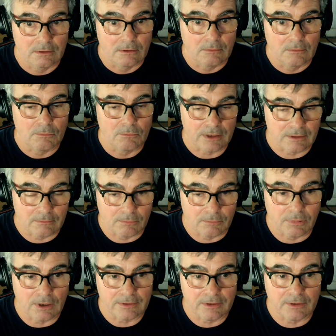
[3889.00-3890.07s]

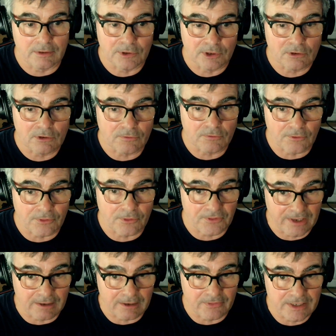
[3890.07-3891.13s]
But the beautiful thing
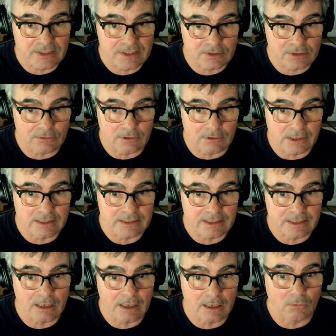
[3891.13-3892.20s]
of this story is
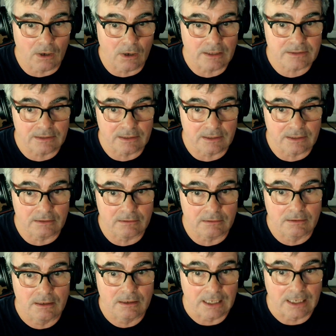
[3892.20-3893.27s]
that Watson
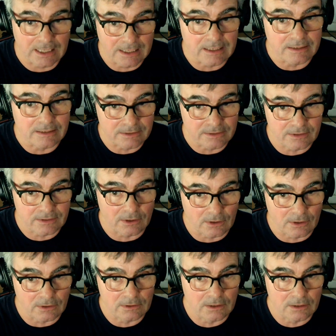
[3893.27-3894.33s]
is a
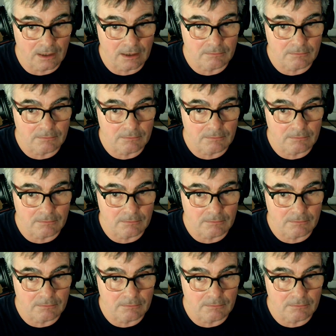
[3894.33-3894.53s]
good cop